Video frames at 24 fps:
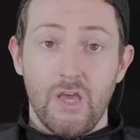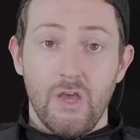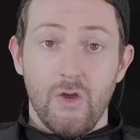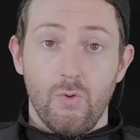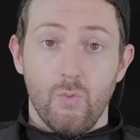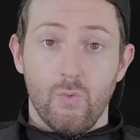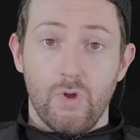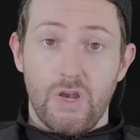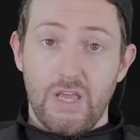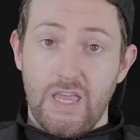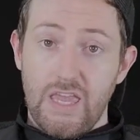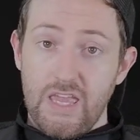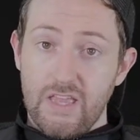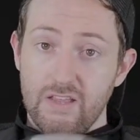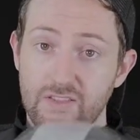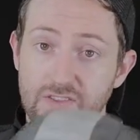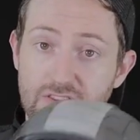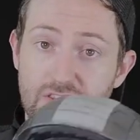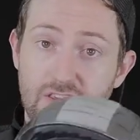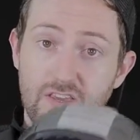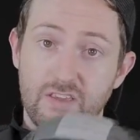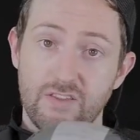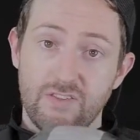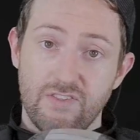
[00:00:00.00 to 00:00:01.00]
What I can
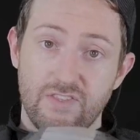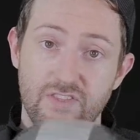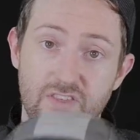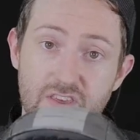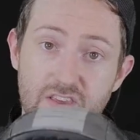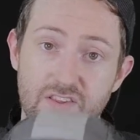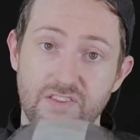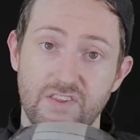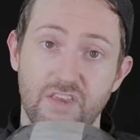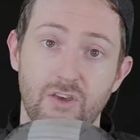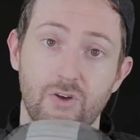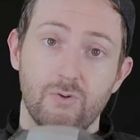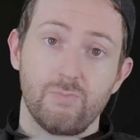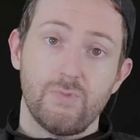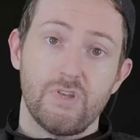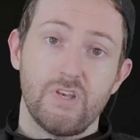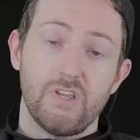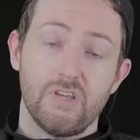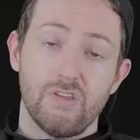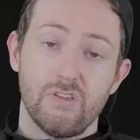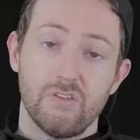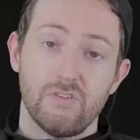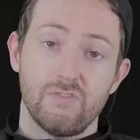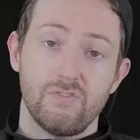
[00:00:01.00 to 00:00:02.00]
say is this
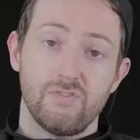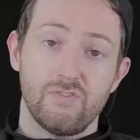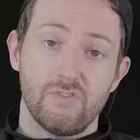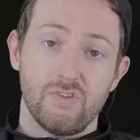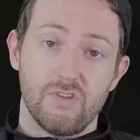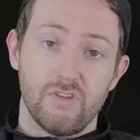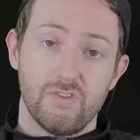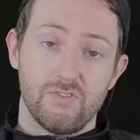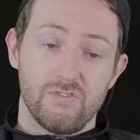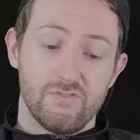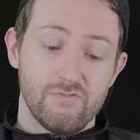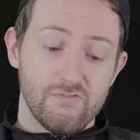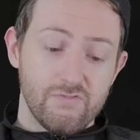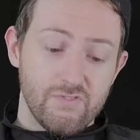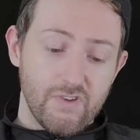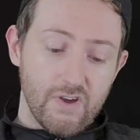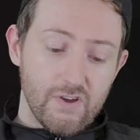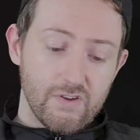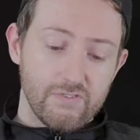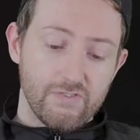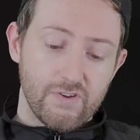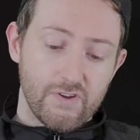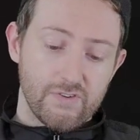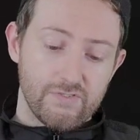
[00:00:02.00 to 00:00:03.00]
helmet is
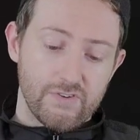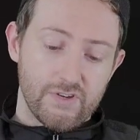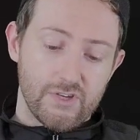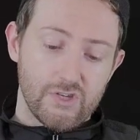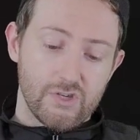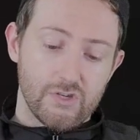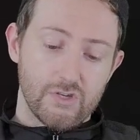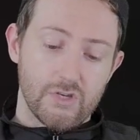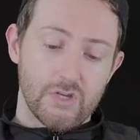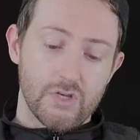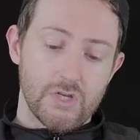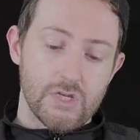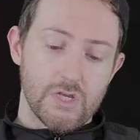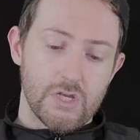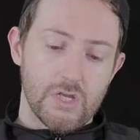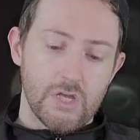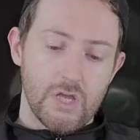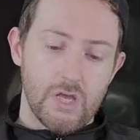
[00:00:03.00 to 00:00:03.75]
very, very, very good.